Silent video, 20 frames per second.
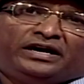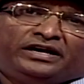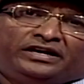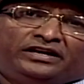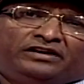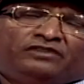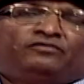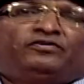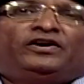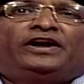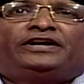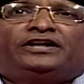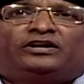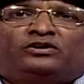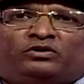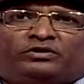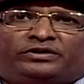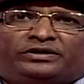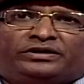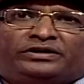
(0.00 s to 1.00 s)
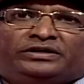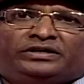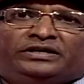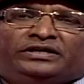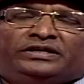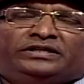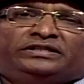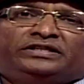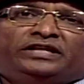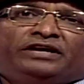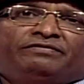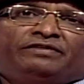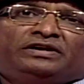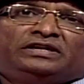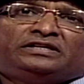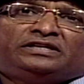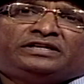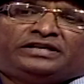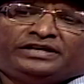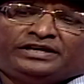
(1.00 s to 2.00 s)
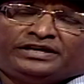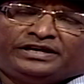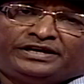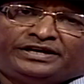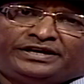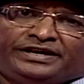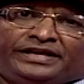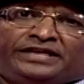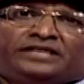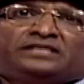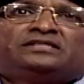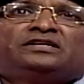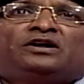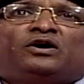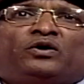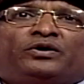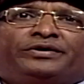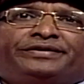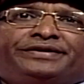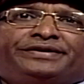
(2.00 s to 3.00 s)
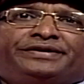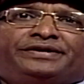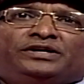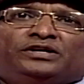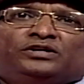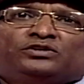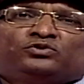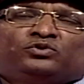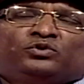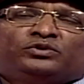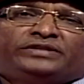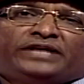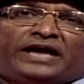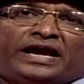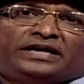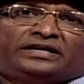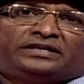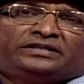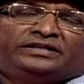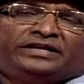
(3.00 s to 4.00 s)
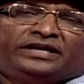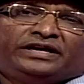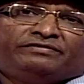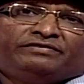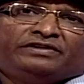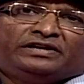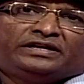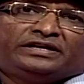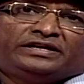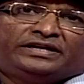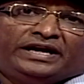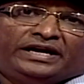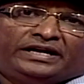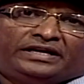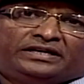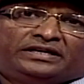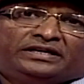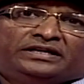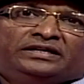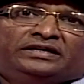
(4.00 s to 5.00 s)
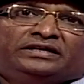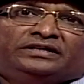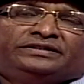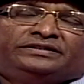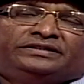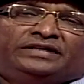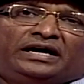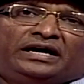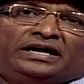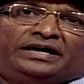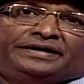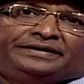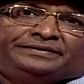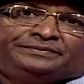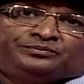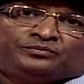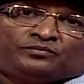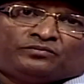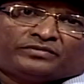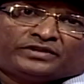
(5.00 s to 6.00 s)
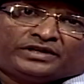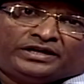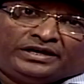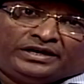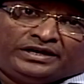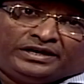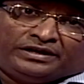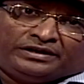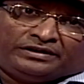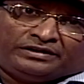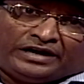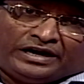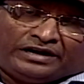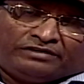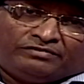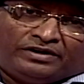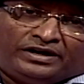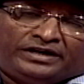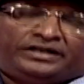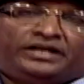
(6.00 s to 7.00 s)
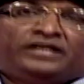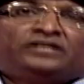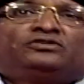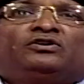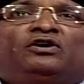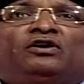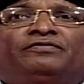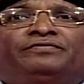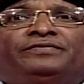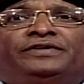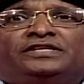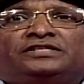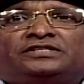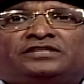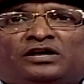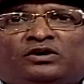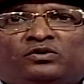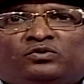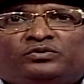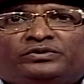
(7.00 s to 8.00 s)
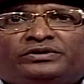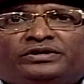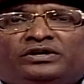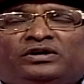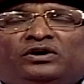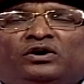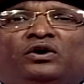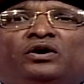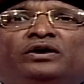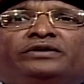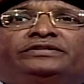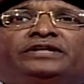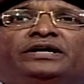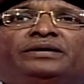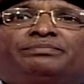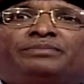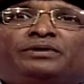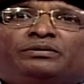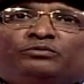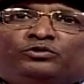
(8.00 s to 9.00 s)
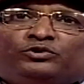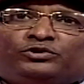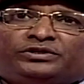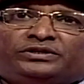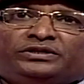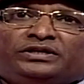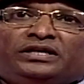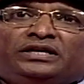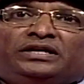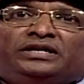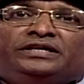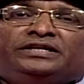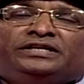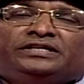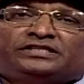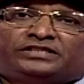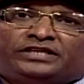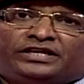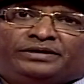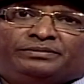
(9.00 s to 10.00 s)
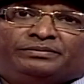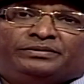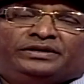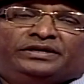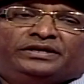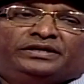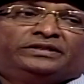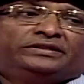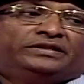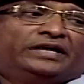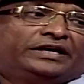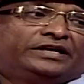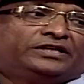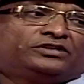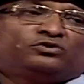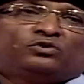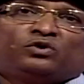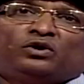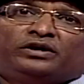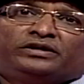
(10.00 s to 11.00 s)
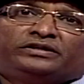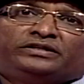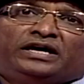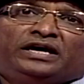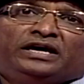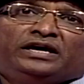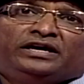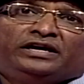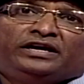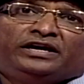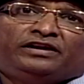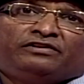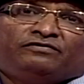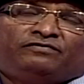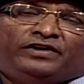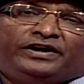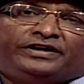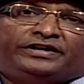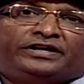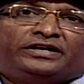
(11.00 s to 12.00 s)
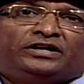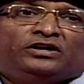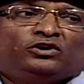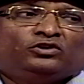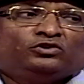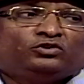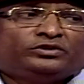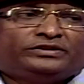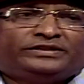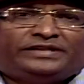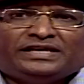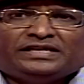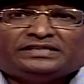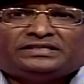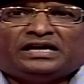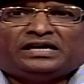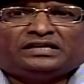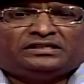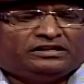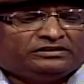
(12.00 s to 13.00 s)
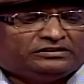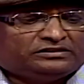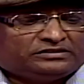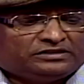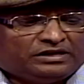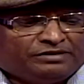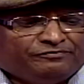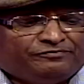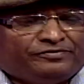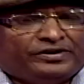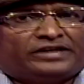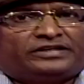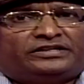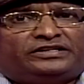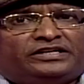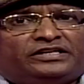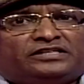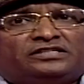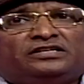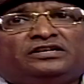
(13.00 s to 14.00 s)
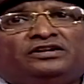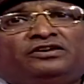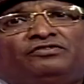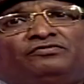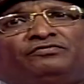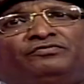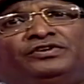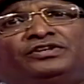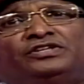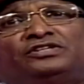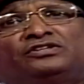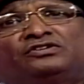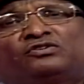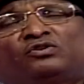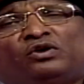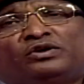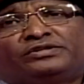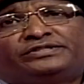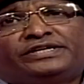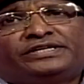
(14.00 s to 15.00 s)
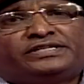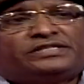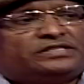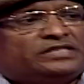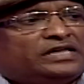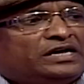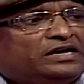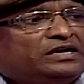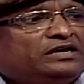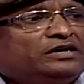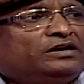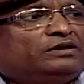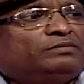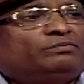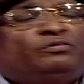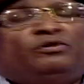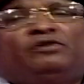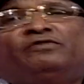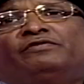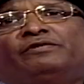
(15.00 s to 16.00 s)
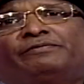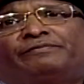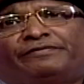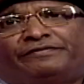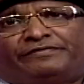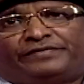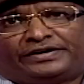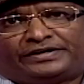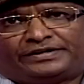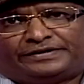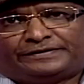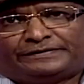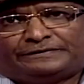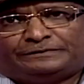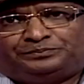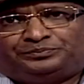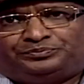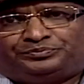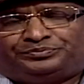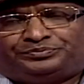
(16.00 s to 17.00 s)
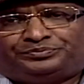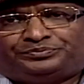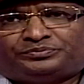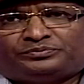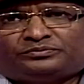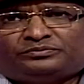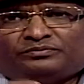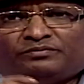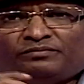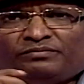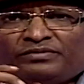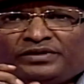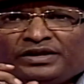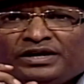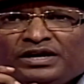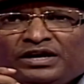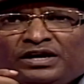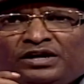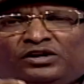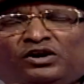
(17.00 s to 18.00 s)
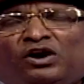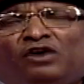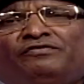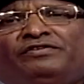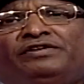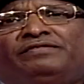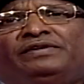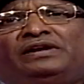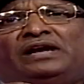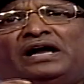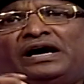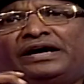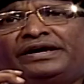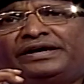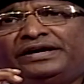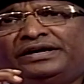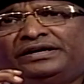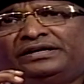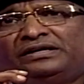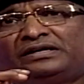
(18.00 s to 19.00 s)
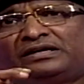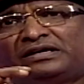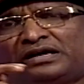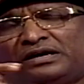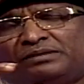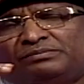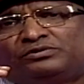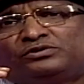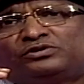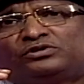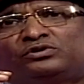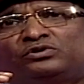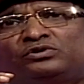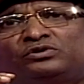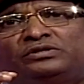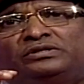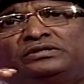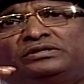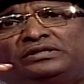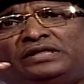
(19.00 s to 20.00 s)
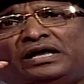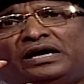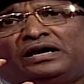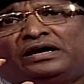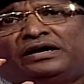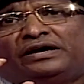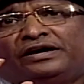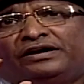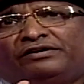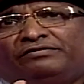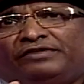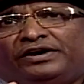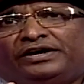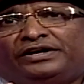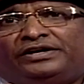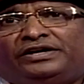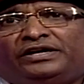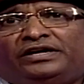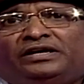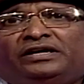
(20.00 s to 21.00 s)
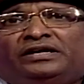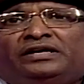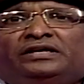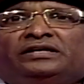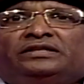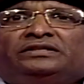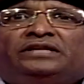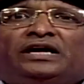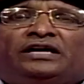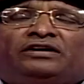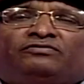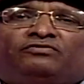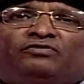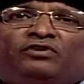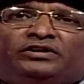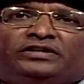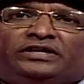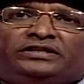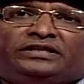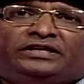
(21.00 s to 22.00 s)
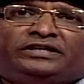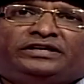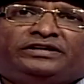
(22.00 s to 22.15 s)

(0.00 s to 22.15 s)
inflated order. They will increase the order so that they will get the advantage of discount or the promotional scheme. That is called the inflated. So, these are the some factors which causes the bullwhip effect. Now we will again comes the inventory, that what are the